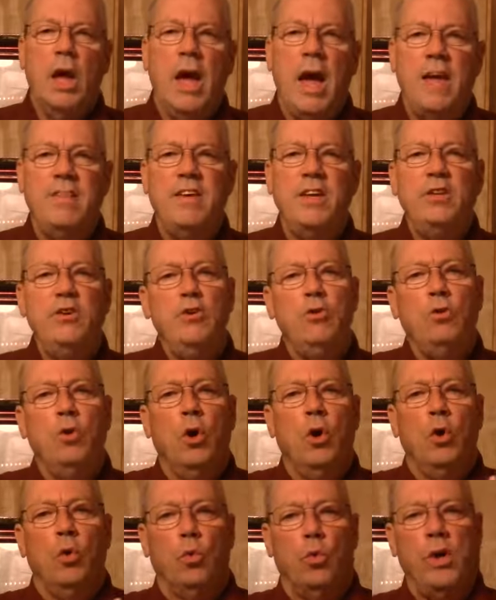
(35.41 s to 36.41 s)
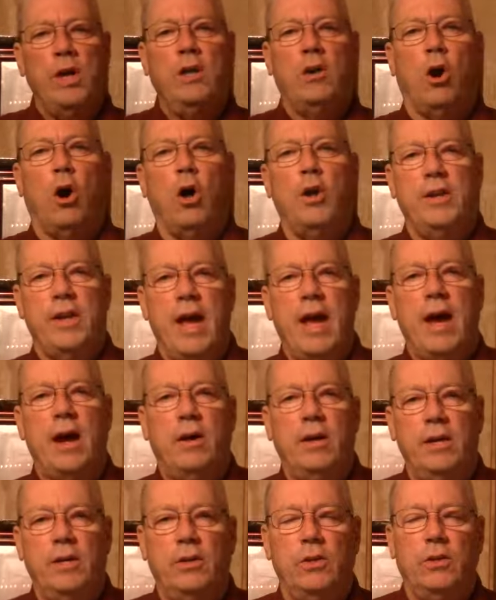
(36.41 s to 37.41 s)
and then you read on
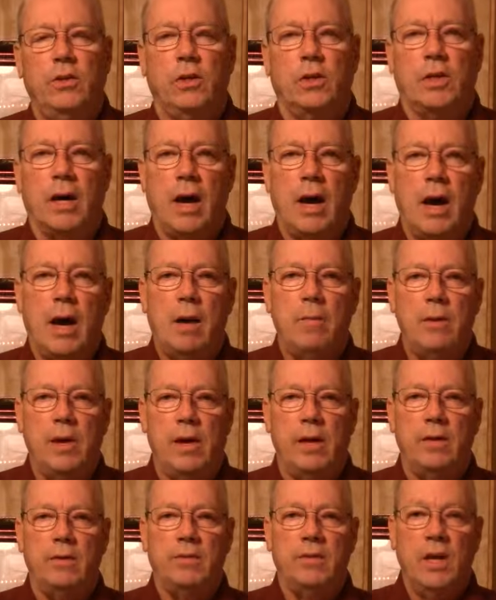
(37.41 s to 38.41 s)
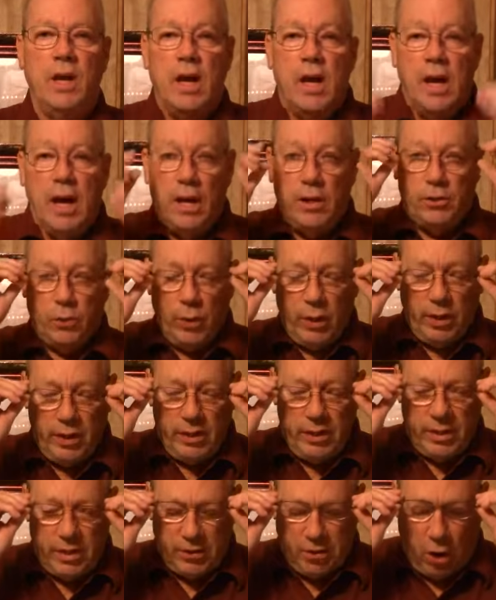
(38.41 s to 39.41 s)
down into the comments it's
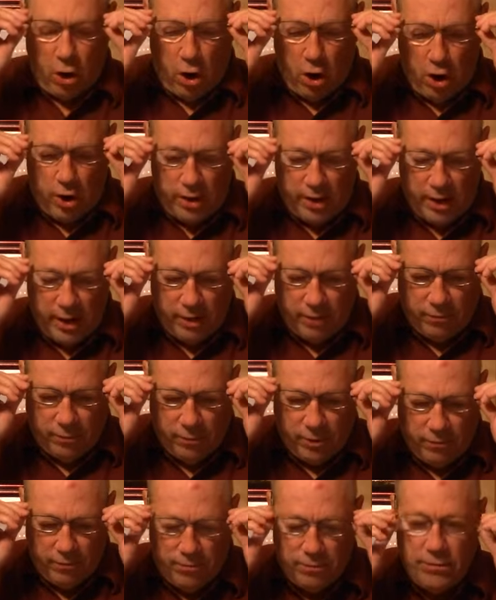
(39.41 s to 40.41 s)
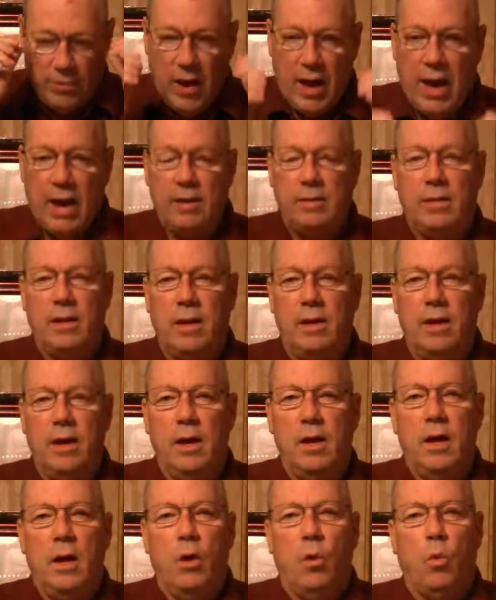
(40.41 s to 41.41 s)
really disheartening for the fact that
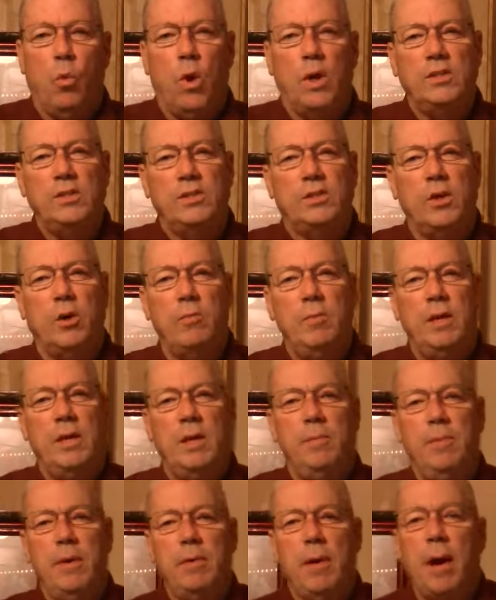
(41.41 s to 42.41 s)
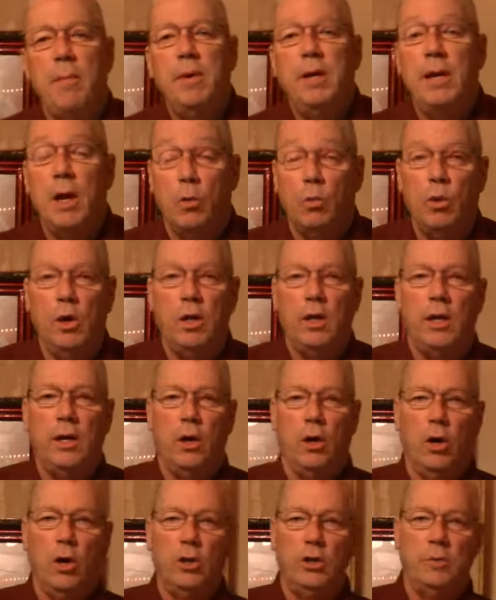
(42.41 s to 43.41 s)
what so many people I mean it really
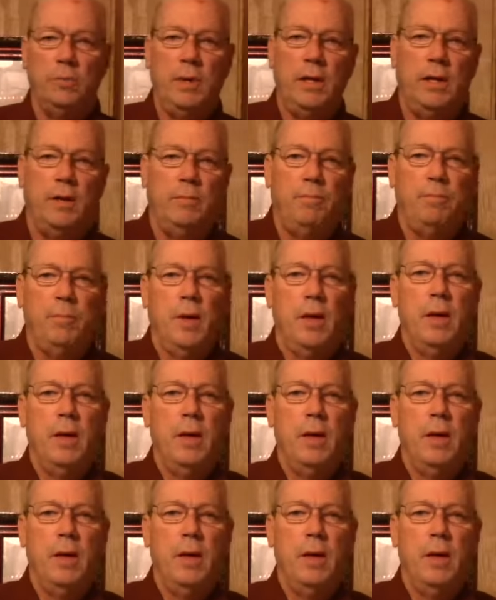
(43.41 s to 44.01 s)
hurts me to